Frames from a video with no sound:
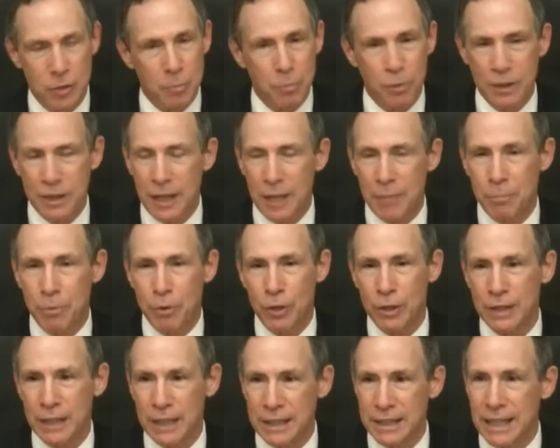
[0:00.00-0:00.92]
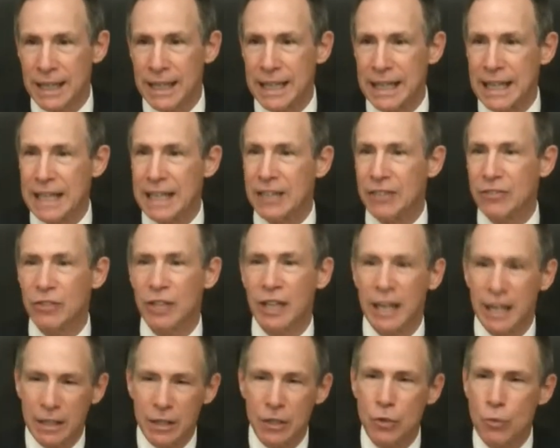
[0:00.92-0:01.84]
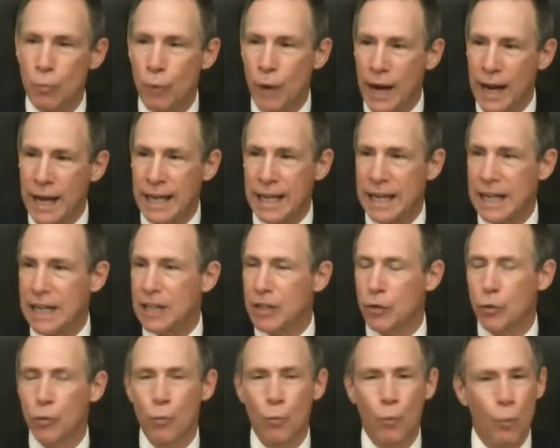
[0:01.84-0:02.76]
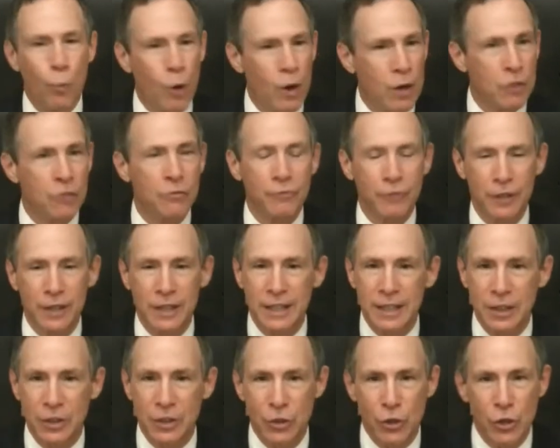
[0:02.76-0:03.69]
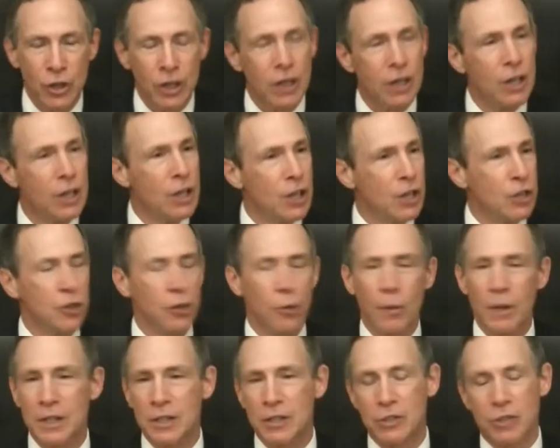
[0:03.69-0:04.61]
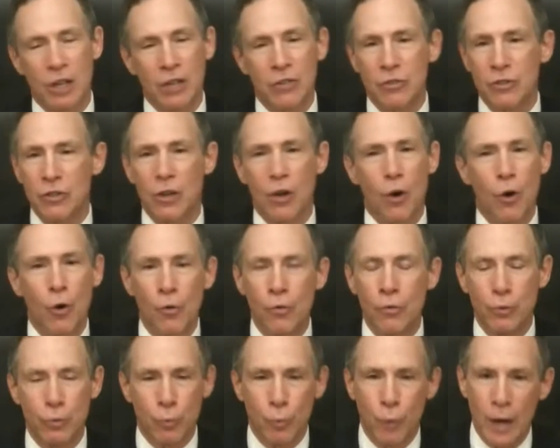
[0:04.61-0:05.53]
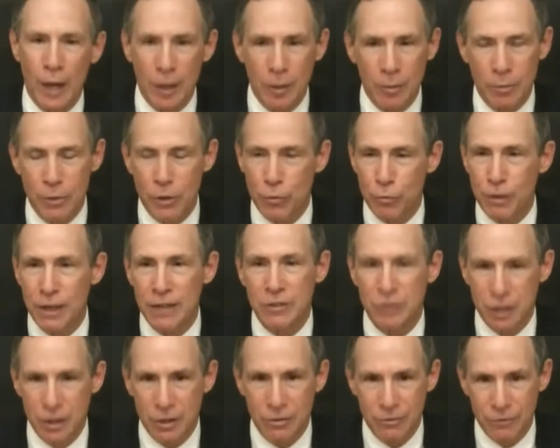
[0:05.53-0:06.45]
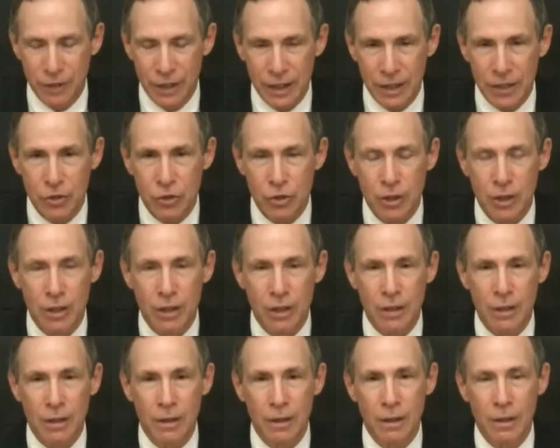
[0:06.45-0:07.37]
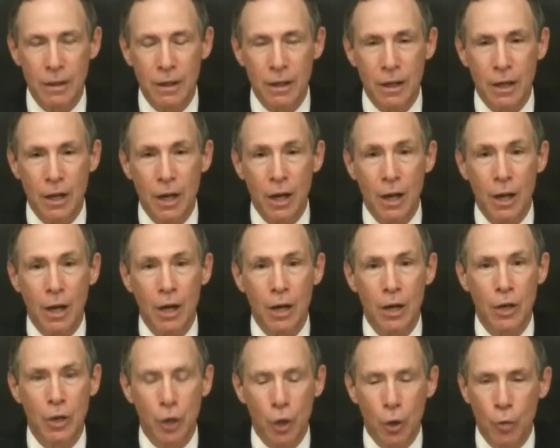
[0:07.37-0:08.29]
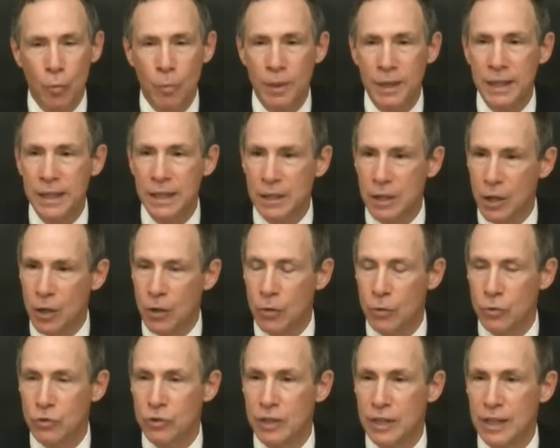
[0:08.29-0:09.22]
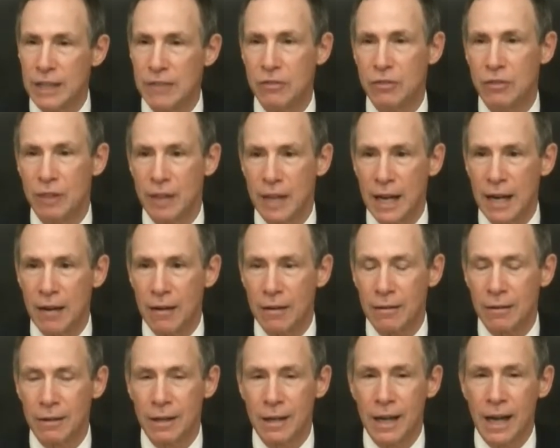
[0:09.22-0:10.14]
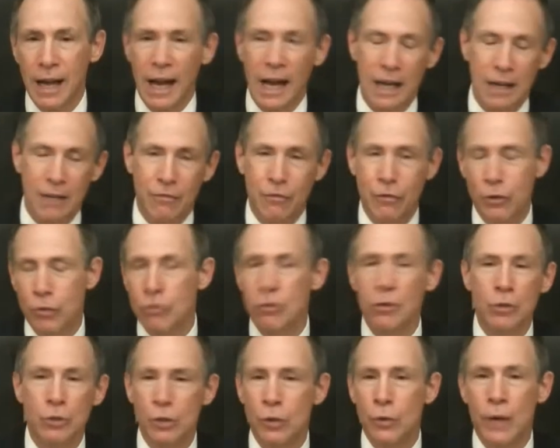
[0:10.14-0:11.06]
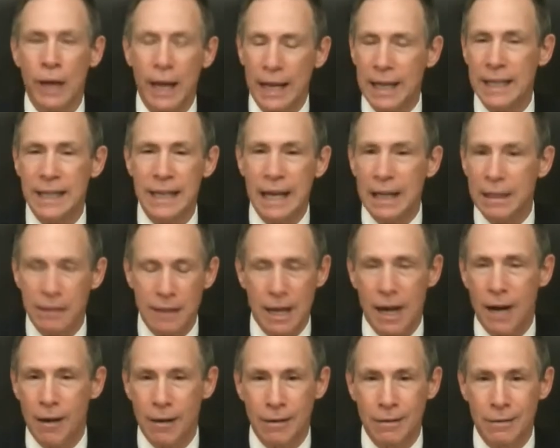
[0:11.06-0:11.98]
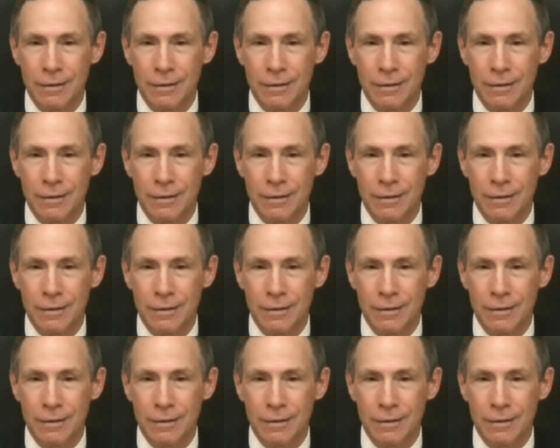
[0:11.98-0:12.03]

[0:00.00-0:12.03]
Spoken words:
put that parking deck. It is hidden away in a wonderful little nook so it doesn't overwhelm the rest of the village. Nobody knows it's there. And if you don't know how to get there,